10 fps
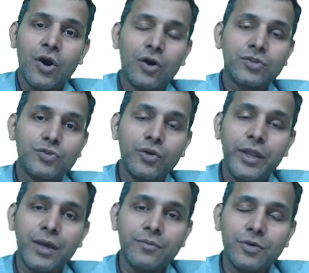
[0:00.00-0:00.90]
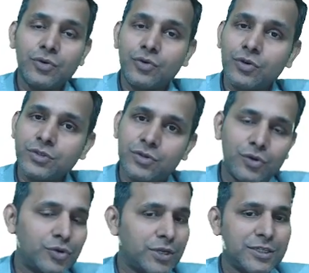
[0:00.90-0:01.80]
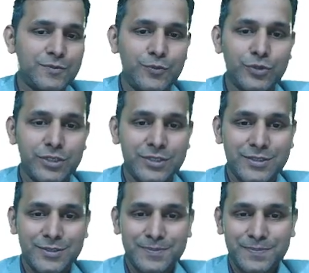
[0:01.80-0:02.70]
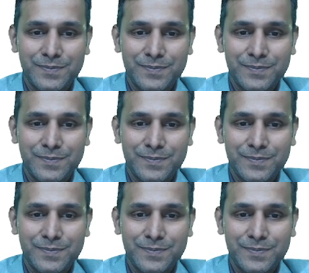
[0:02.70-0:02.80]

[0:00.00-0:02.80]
or sodium glucose co-transporters.